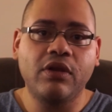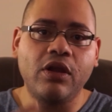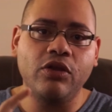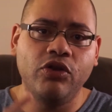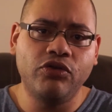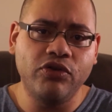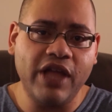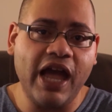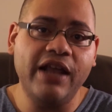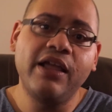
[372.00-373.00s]
You do
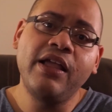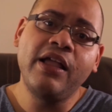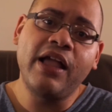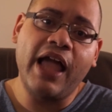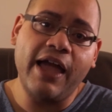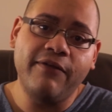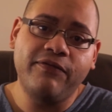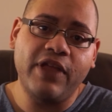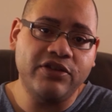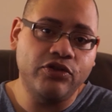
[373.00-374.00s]
not have,
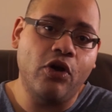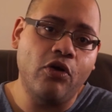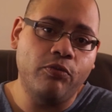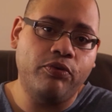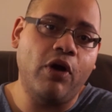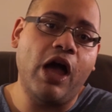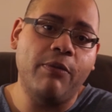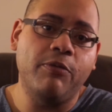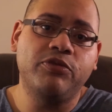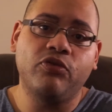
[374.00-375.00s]
there's no
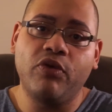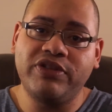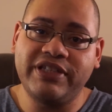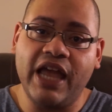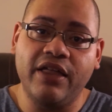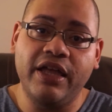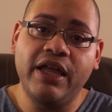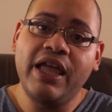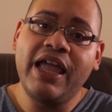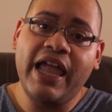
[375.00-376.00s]
problems with selling
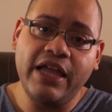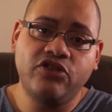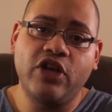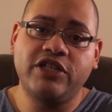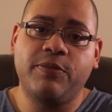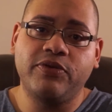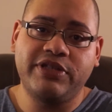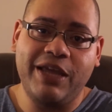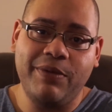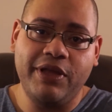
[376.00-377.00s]
ingestible
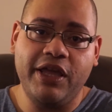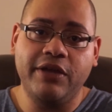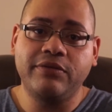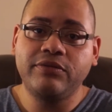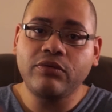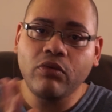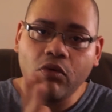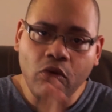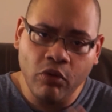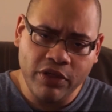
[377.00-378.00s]
CBD
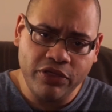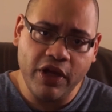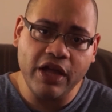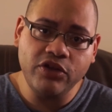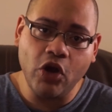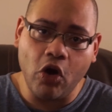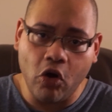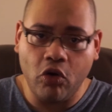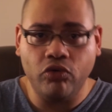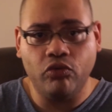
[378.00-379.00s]
within your
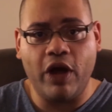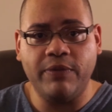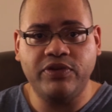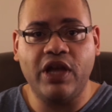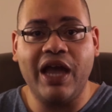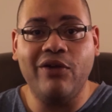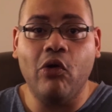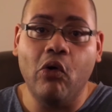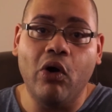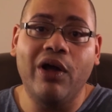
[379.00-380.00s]
own website
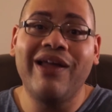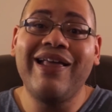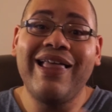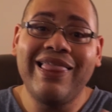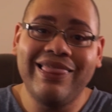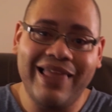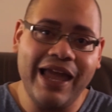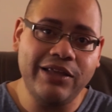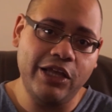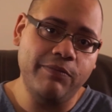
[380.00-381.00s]
or
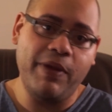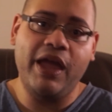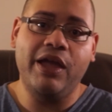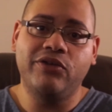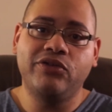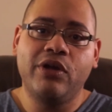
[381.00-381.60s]
landing page.